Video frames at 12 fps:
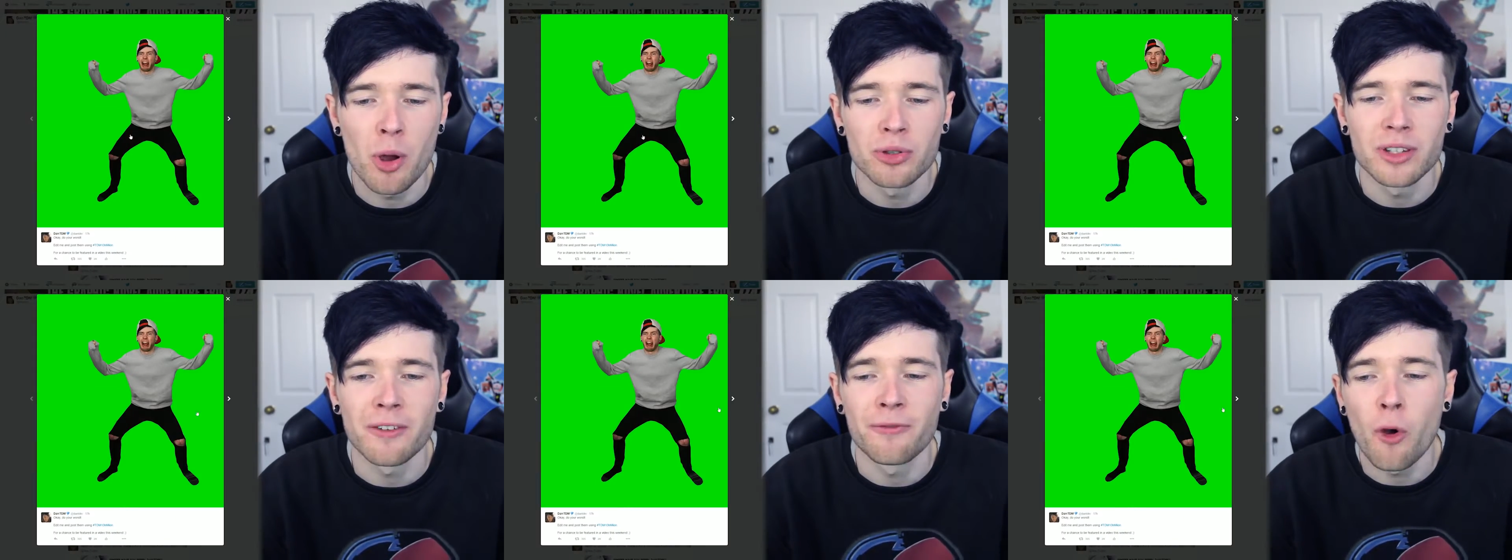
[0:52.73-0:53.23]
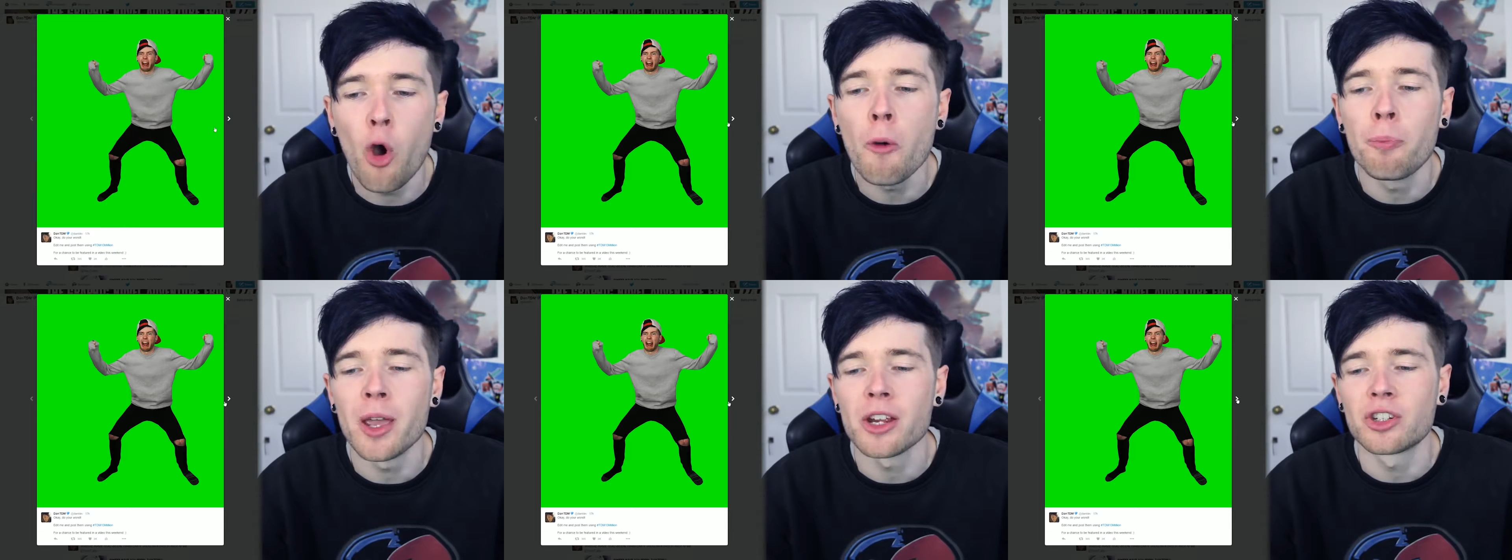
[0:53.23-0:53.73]
posted four
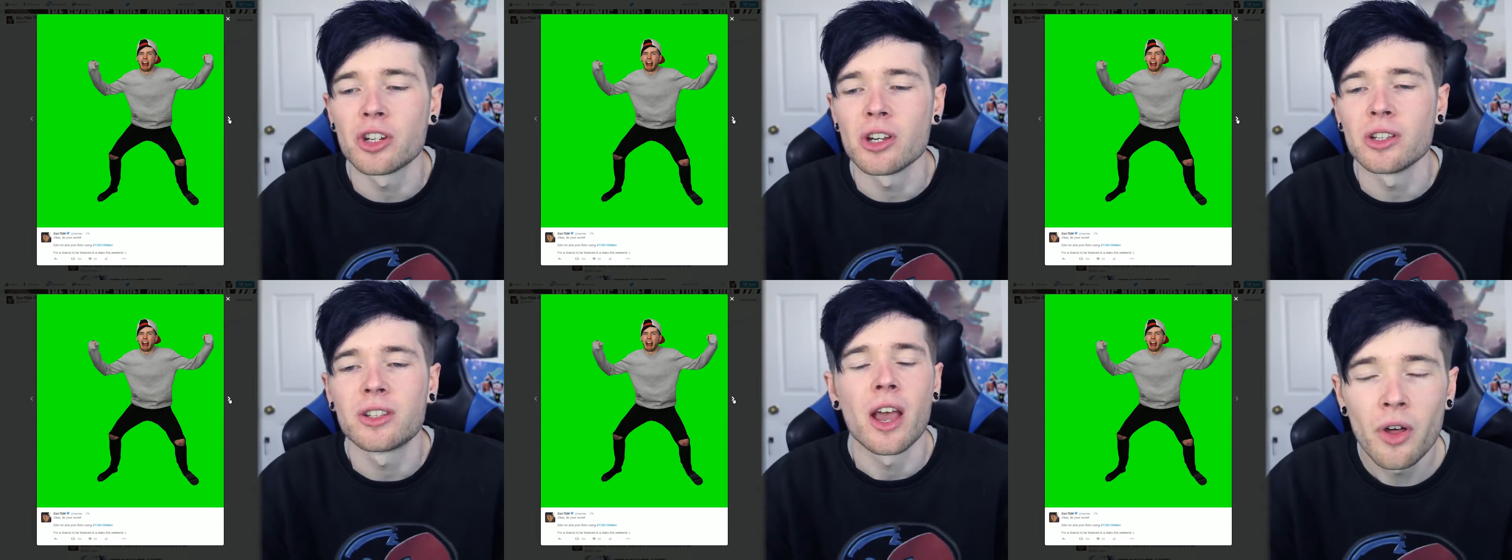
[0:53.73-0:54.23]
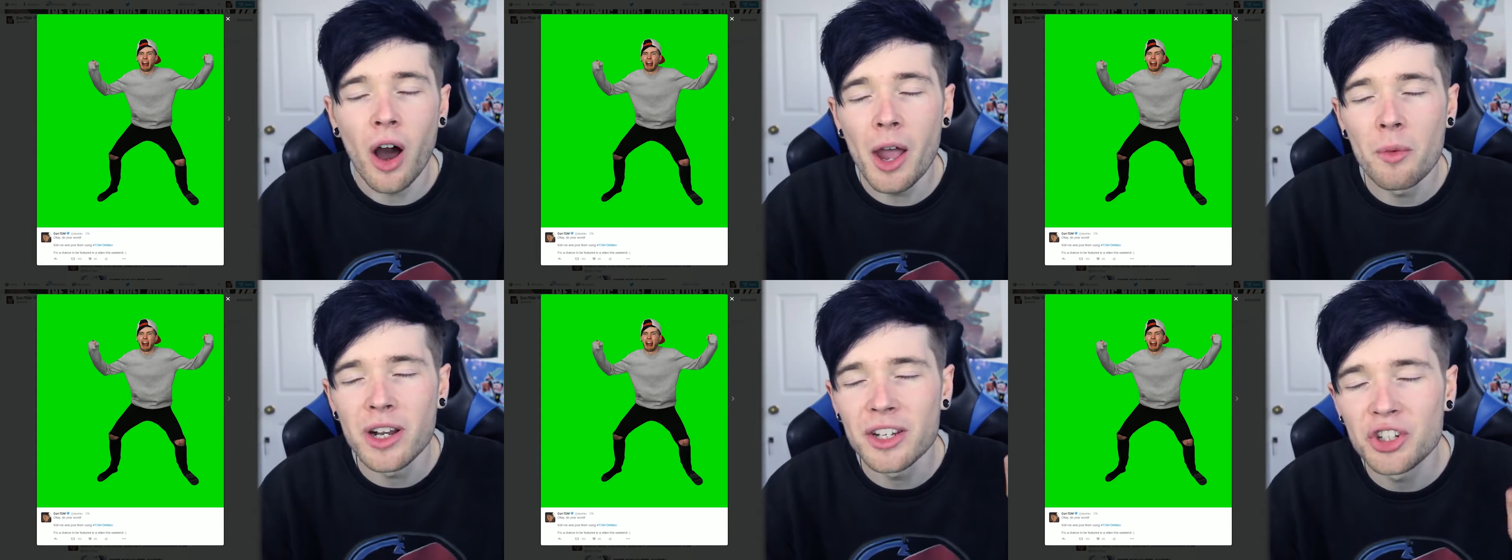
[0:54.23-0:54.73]
pictures that I
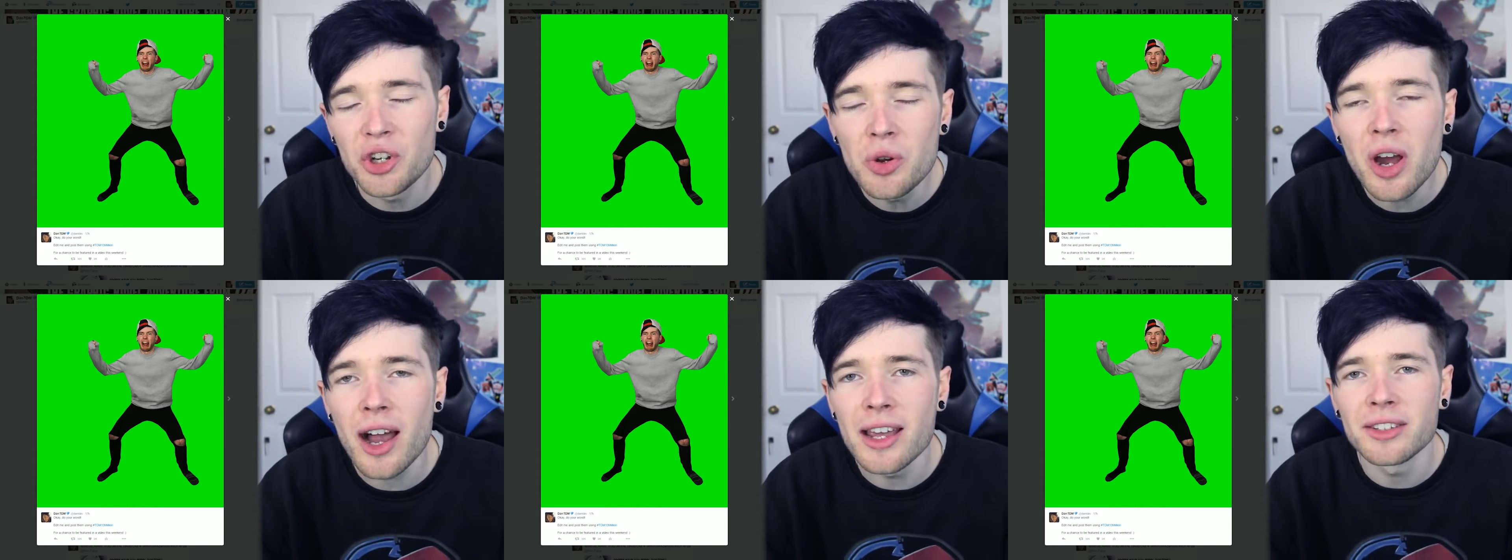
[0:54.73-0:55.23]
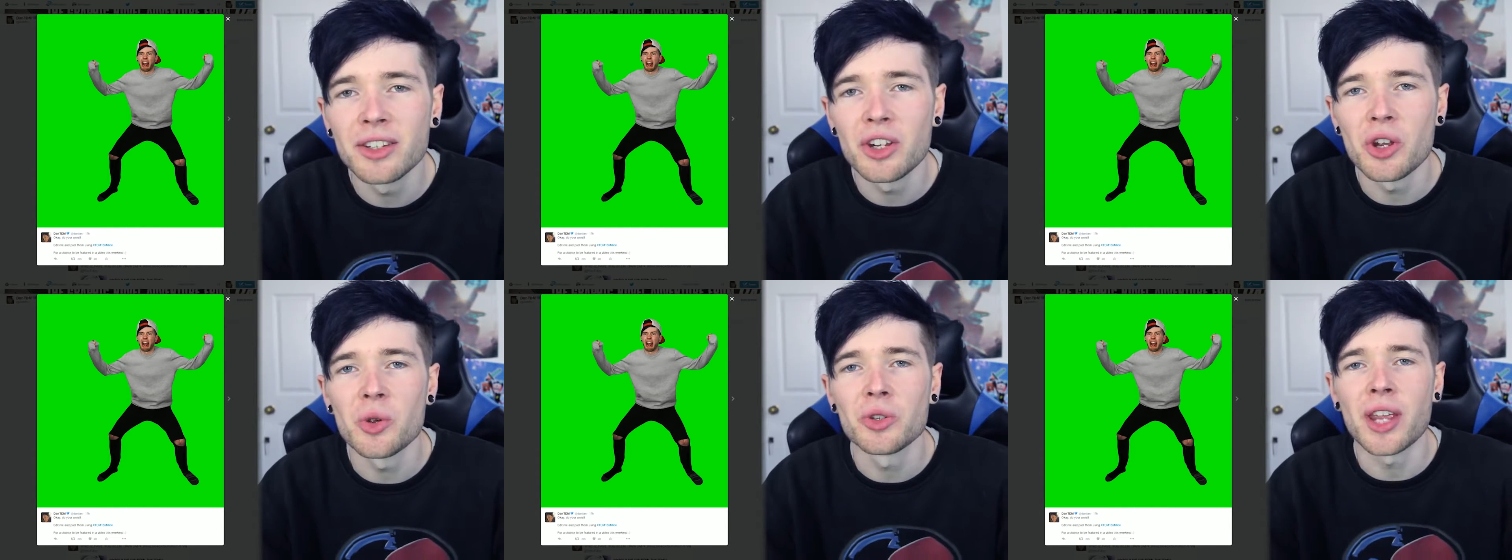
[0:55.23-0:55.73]
wanted you guys to
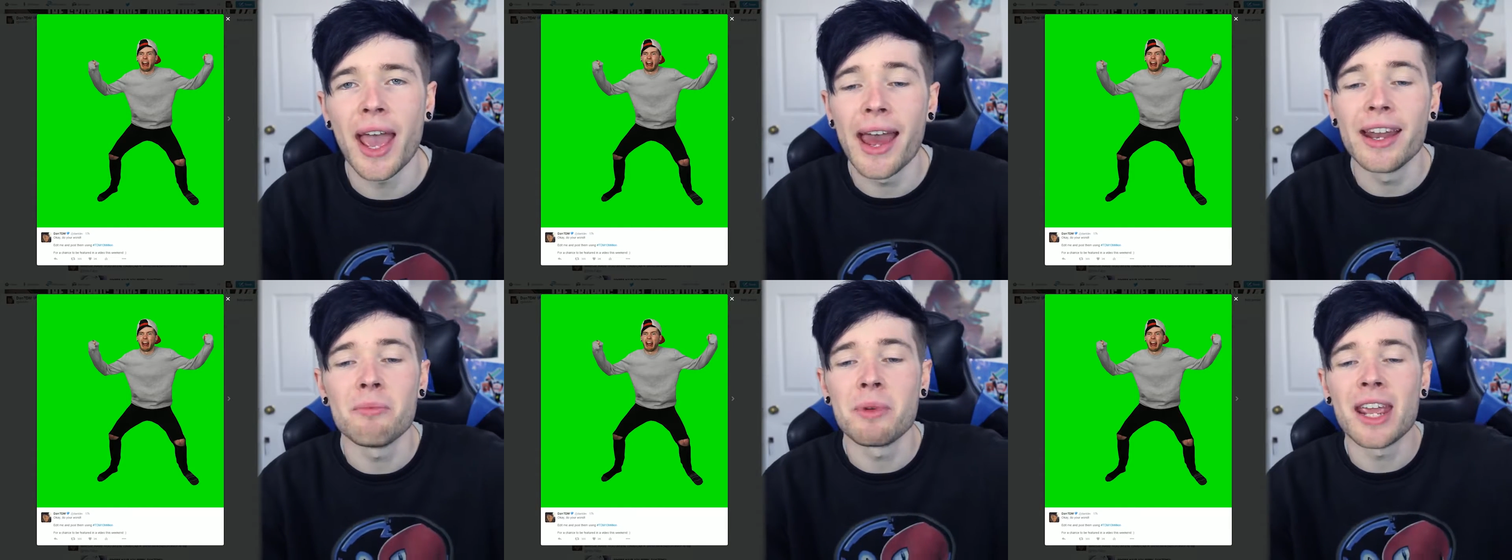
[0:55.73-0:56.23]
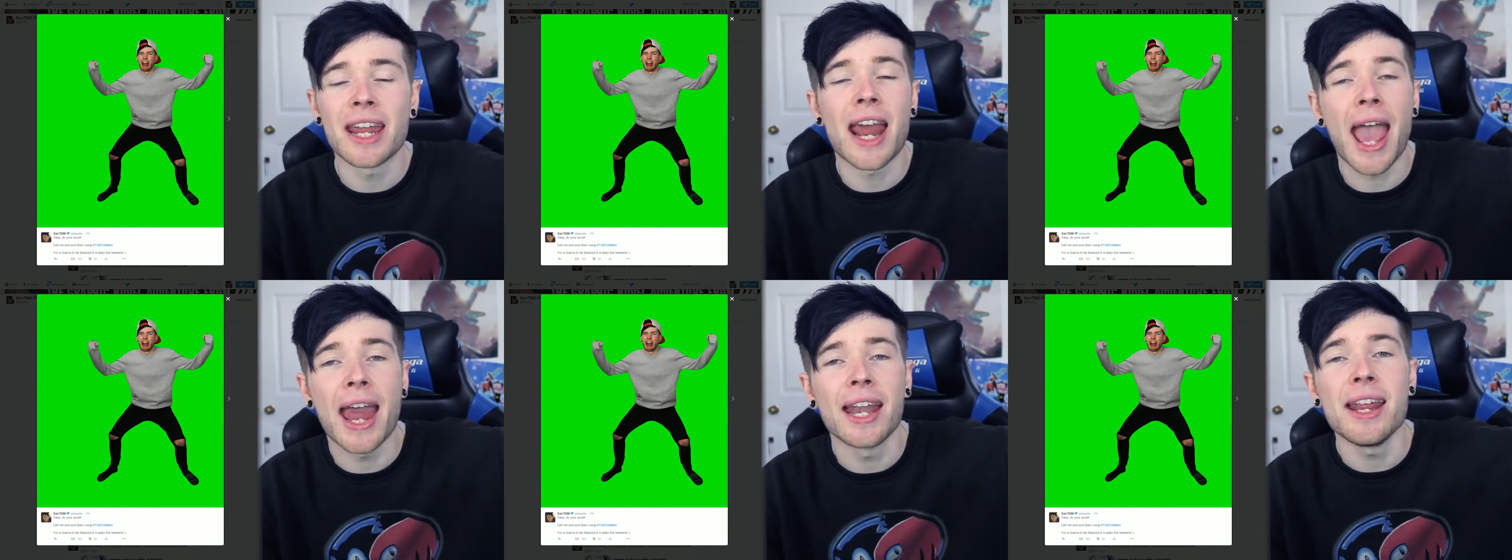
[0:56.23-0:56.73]
use to edit me in
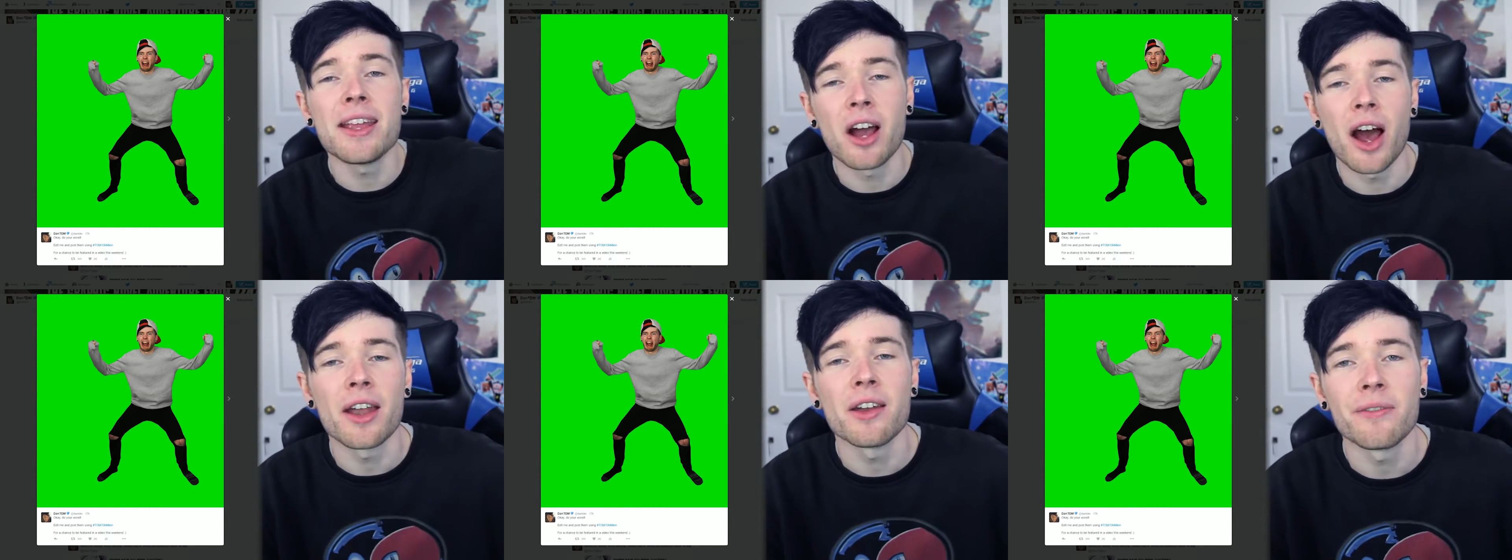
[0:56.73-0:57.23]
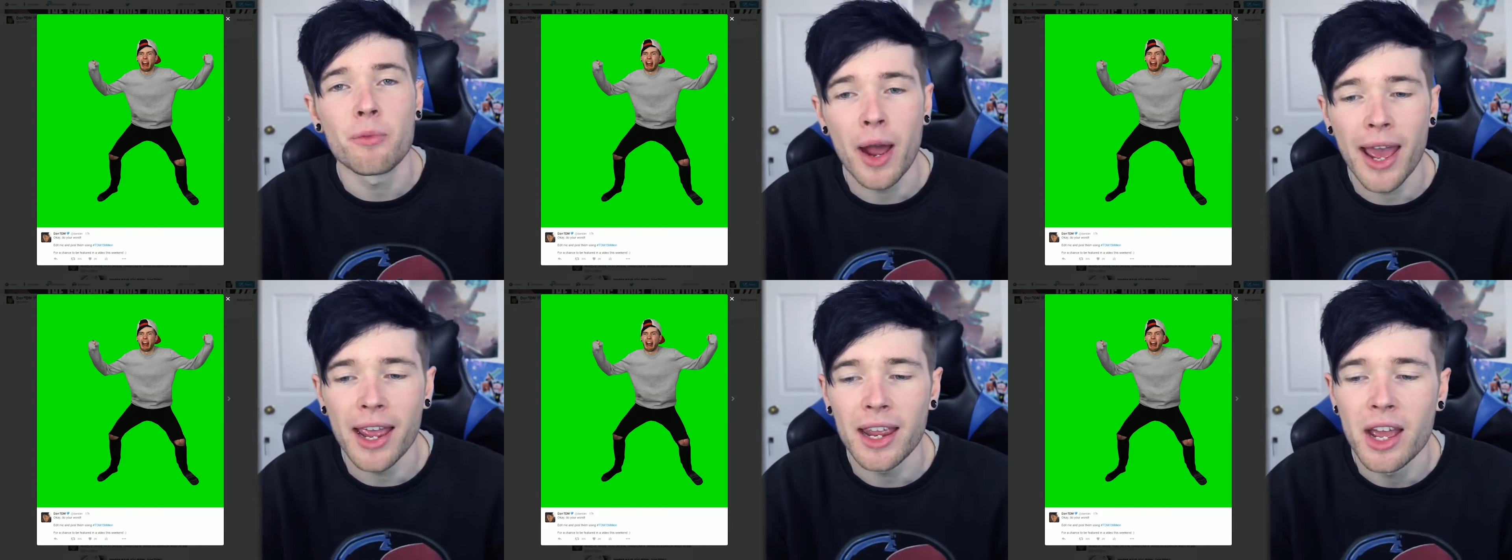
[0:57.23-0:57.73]
any kind of
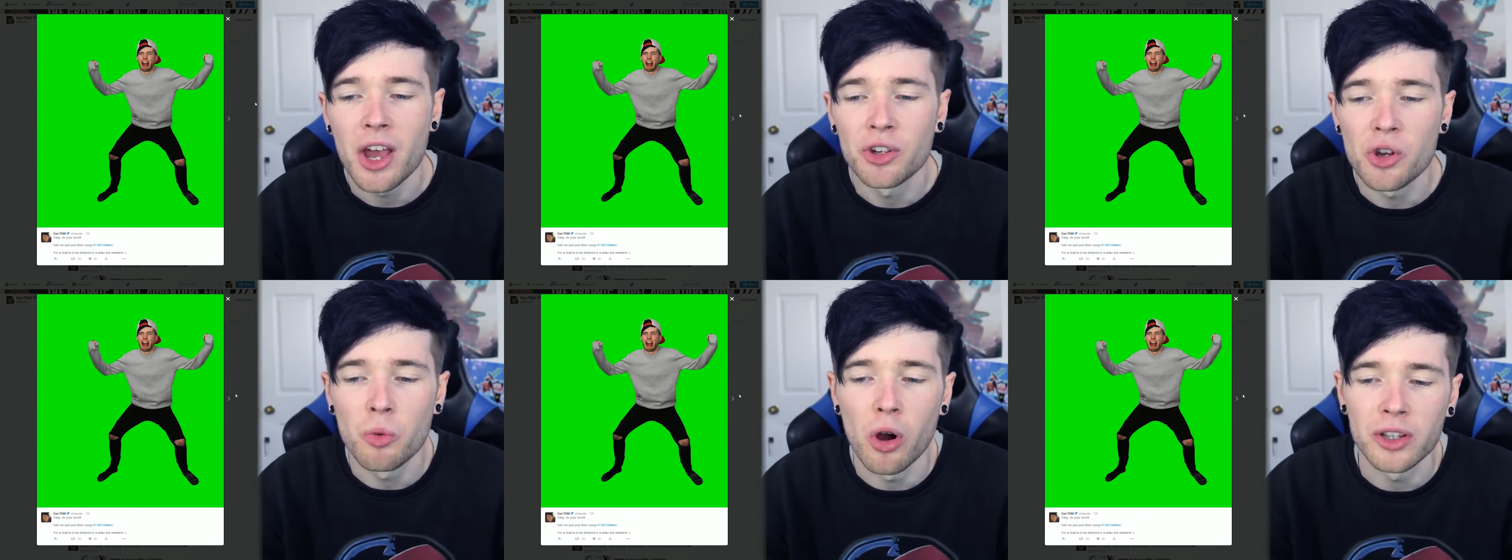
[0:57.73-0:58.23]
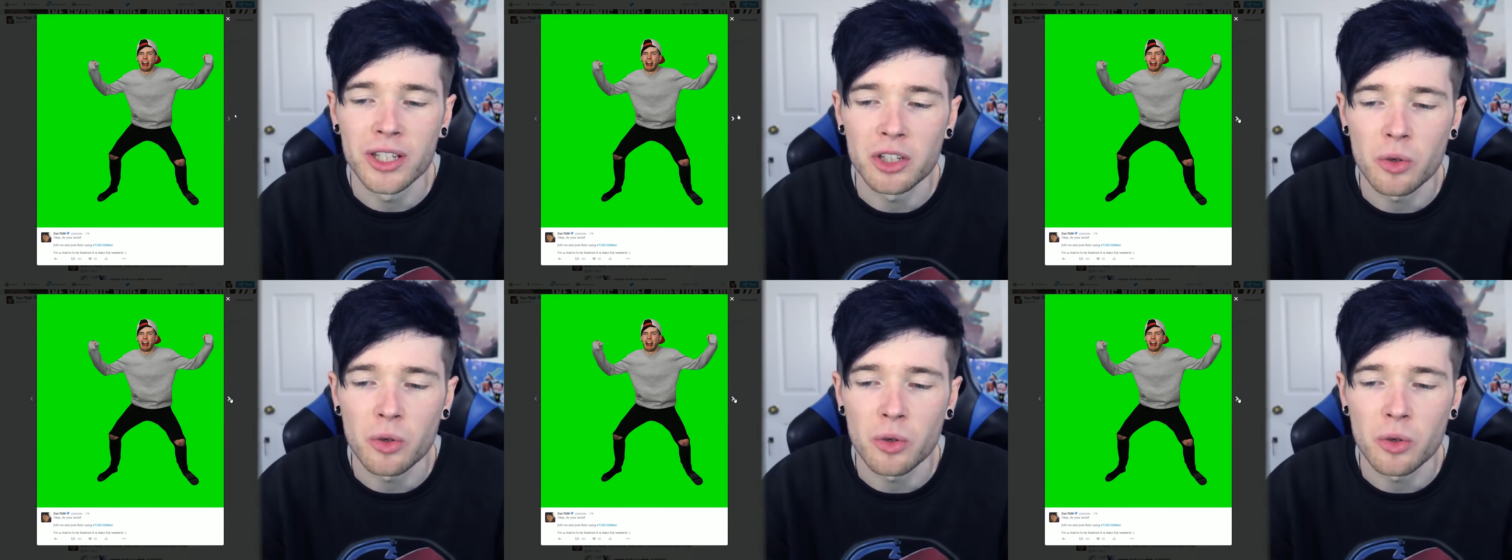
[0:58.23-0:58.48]
way you wanted.